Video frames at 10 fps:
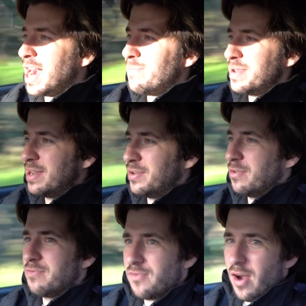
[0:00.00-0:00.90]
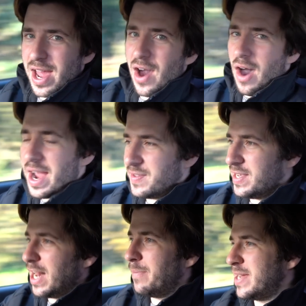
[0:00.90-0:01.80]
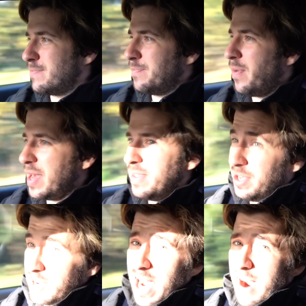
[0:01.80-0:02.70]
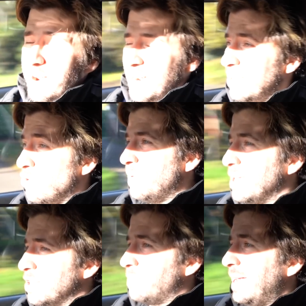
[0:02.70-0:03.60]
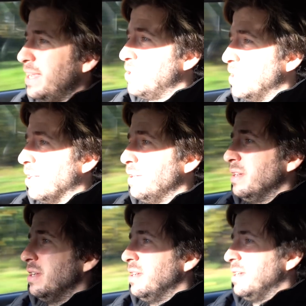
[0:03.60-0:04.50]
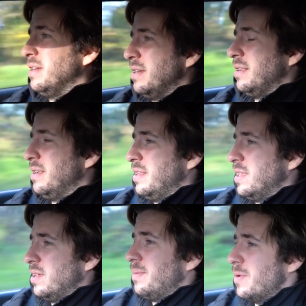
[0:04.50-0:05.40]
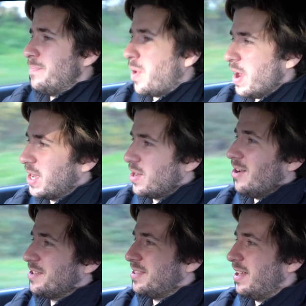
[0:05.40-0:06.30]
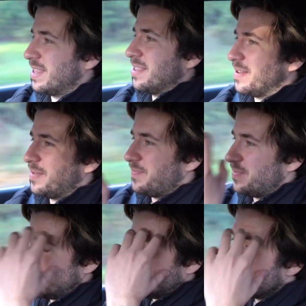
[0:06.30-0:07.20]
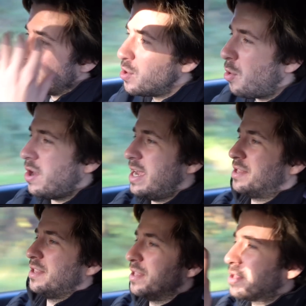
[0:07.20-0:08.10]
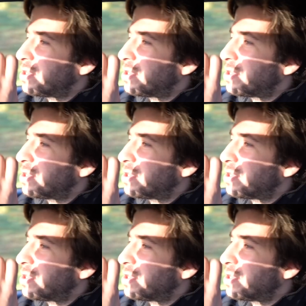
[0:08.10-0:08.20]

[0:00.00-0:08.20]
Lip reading: up until you're right high in the RPM, and by then you're carrying a little bit of speed, you know. But by God, like, the noise and the